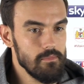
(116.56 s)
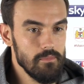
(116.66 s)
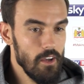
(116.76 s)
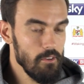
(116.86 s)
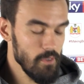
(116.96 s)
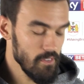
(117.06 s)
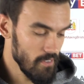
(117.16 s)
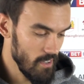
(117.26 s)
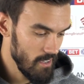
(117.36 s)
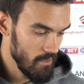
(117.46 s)
No, we've
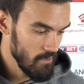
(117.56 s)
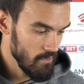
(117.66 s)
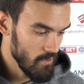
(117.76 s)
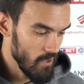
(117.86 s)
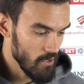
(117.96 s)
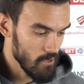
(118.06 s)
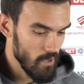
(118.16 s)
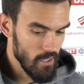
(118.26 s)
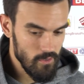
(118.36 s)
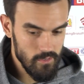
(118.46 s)
got a good
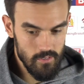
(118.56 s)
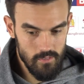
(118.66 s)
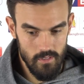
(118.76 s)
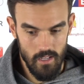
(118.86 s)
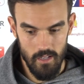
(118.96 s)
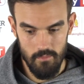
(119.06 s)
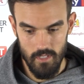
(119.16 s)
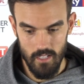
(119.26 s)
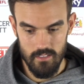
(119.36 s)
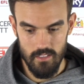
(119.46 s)
record
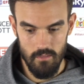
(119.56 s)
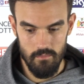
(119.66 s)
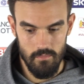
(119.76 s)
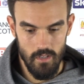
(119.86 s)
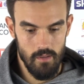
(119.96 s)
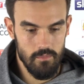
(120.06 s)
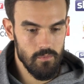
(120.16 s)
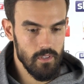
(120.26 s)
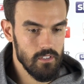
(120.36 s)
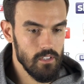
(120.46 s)
against them,
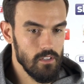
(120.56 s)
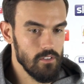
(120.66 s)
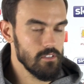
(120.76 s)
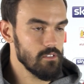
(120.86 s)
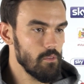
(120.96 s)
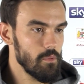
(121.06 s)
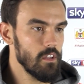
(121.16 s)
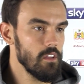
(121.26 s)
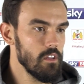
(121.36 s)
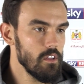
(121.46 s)
especially, you know, since I've been
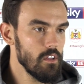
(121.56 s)
here.